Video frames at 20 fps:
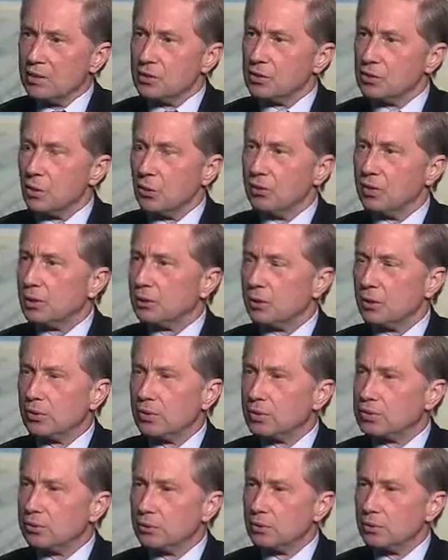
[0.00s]
So liquid
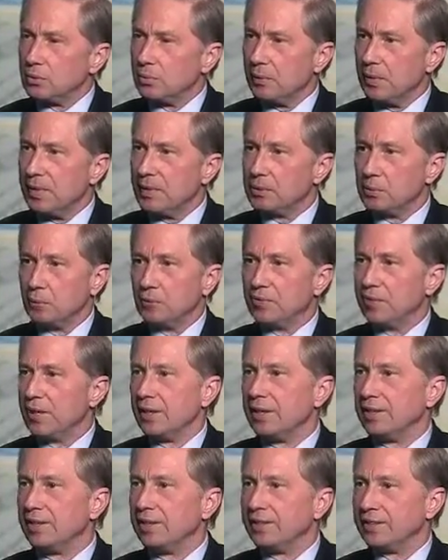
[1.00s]
crystal displays were
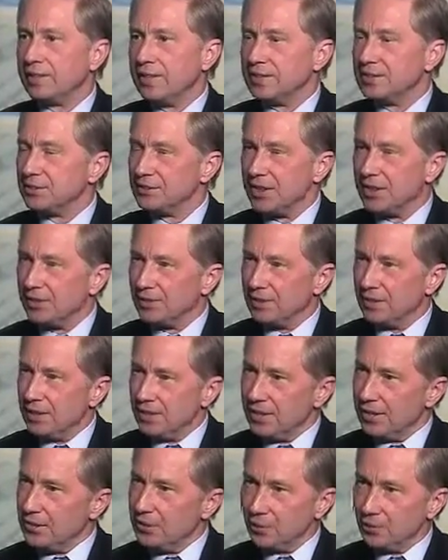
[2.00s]
invented at Kent State
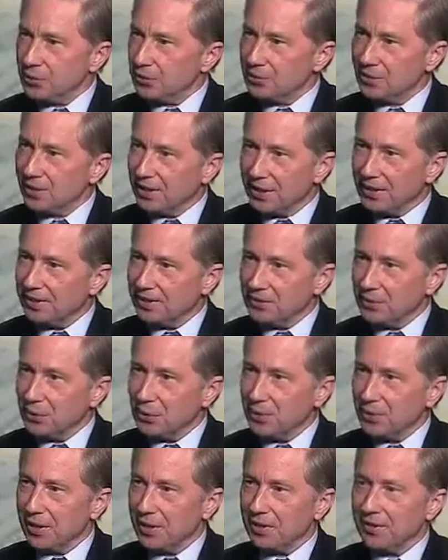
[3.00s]
University. I didn't
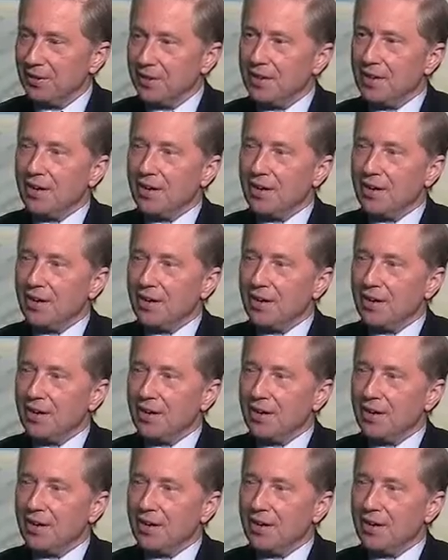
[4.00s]
know that.